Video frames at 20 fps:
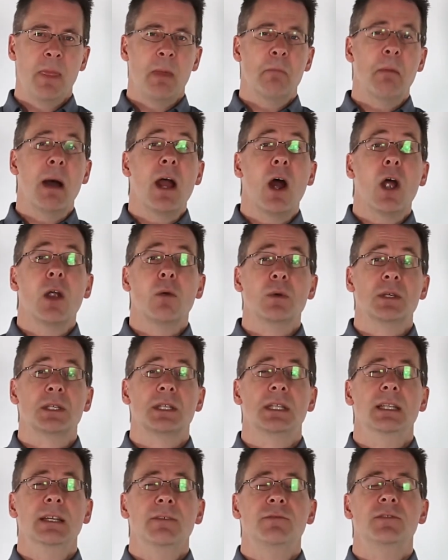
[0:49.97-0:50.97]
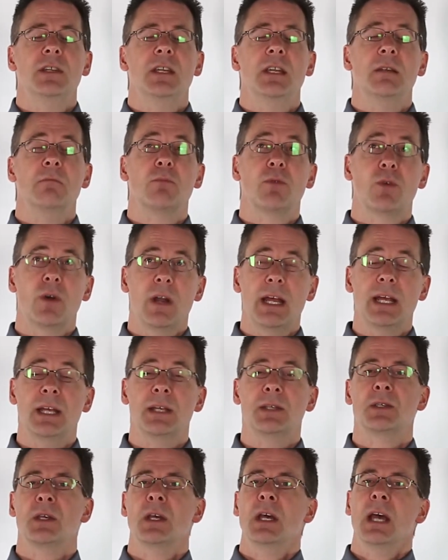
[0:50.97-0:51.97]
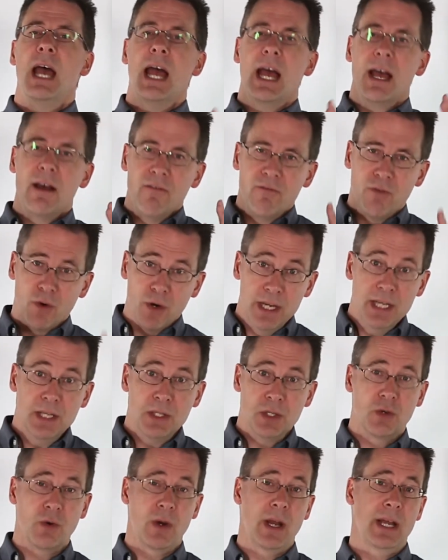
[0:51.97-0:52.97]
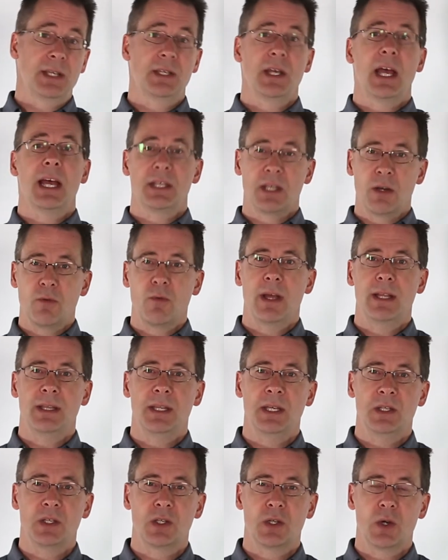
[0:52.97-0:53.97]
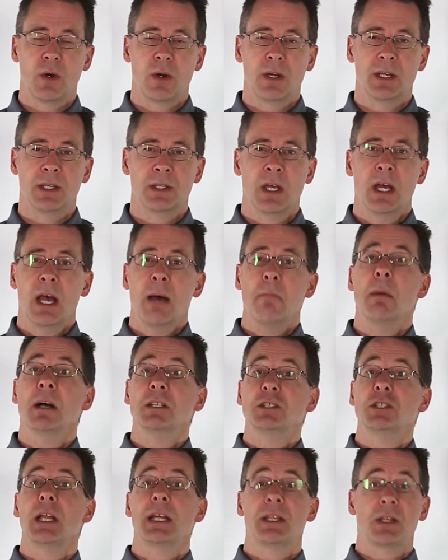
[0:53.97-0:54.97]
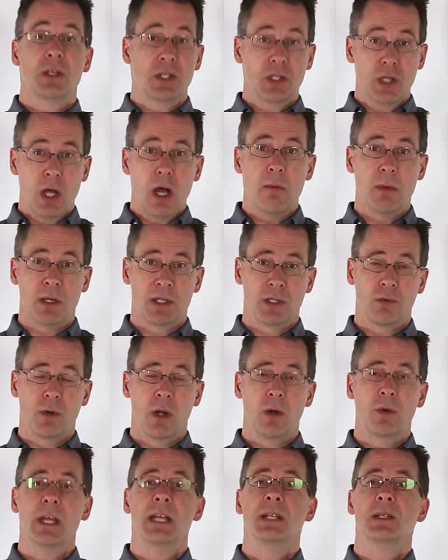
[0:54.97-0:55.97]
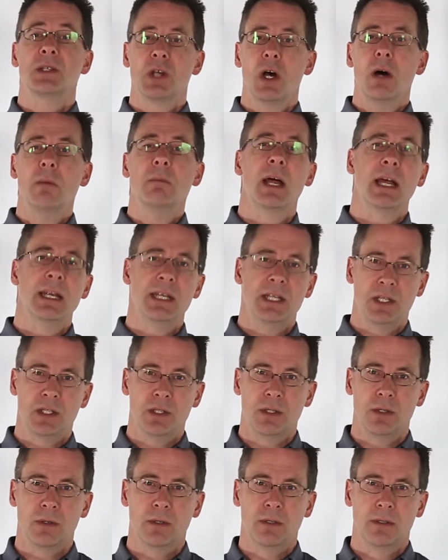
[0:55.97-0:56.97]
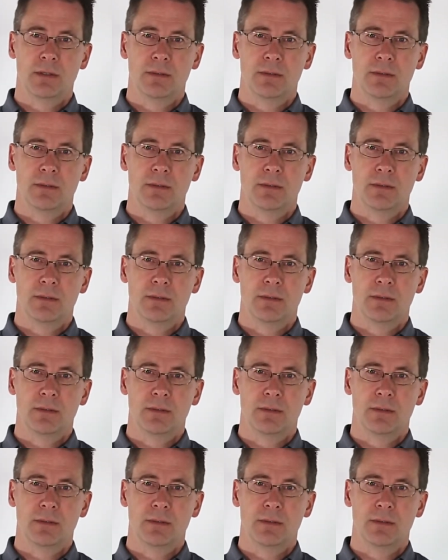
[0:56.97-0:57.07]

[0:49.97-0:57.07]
My heart was lifted in praise for His grace as I read these stories, much like the psalmist wrote in Psalm 92.